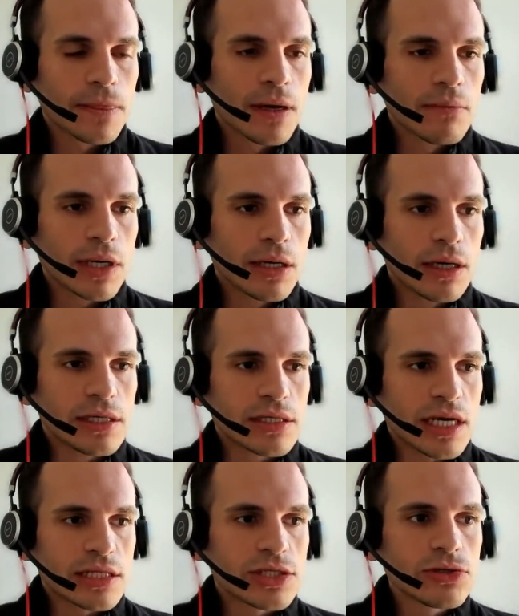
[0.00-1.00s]
Because
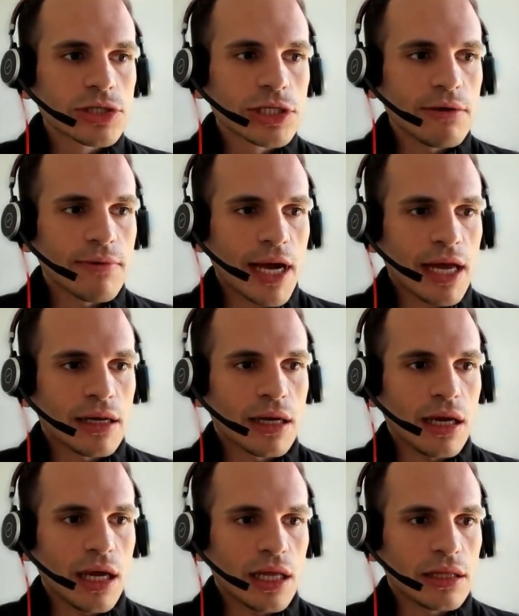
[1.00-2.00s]
it's usually when
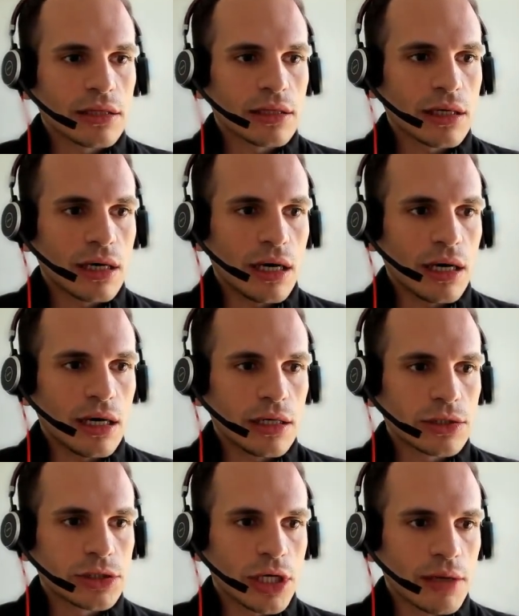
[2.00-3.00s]
in
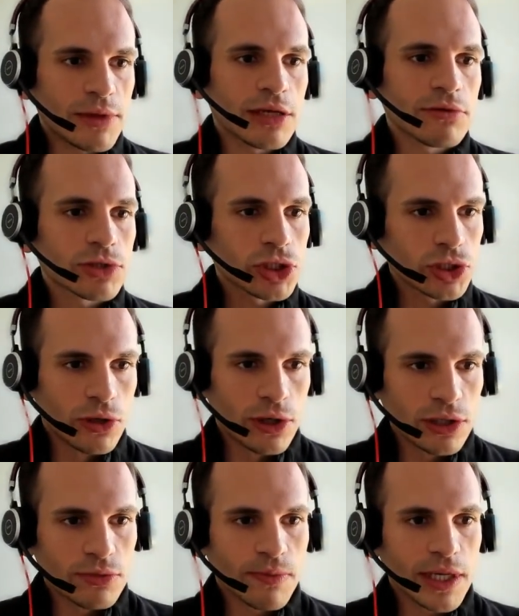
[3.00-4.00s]
German it was
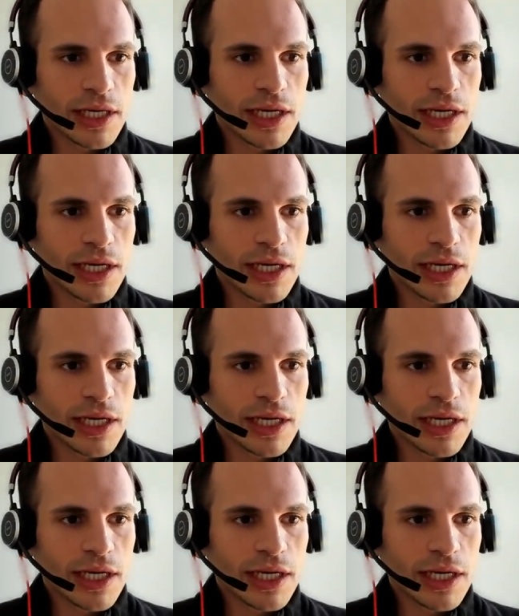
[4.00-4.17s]
short, but in